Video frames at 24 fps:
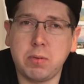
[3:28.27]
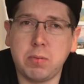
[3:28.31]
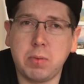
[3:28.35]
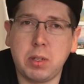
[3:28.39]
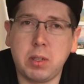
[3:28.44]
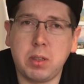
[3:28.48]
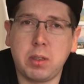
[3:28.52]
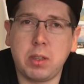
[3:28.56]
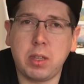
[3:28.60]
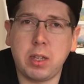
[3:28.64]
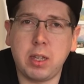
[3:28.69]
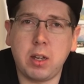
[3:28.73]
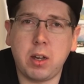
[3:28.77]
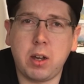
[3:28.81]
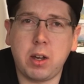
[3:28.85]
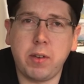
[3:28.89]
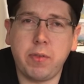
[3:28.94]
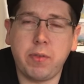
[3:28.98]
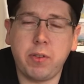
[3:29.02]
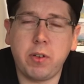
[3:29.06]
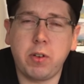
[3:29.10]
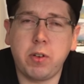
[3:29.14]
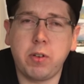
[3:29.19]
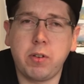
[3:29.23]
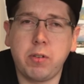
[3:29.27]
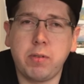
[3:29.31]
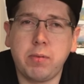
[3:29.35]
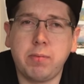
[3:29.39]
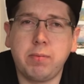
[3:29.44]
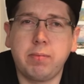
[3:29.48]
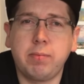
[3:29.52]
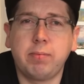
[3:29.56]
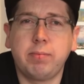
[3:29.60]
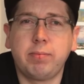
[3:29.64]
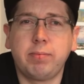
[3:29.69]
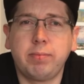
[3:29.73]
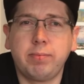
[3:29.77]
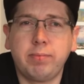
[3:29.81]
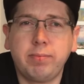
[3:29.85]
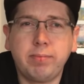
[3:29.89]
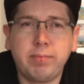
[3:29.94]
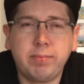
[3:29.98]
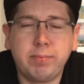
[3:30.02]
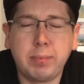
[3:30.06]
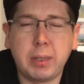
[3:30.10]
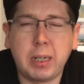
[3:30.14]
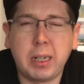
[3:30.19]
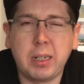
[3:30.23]
with the iPhone,
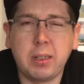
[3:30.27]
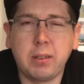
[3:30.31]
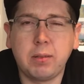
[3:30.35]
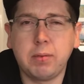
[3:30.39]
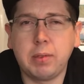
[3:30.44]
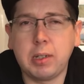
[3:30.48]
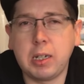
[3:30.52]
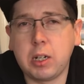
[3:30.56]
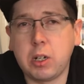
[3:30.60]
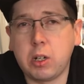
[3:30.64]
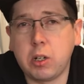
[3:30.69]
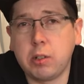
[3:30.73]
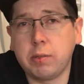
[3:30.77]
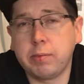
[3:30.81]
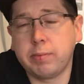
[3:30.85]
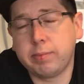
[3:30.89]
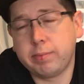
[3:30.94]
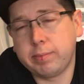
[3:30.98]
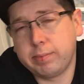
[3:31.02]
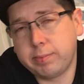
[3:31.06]
but you know,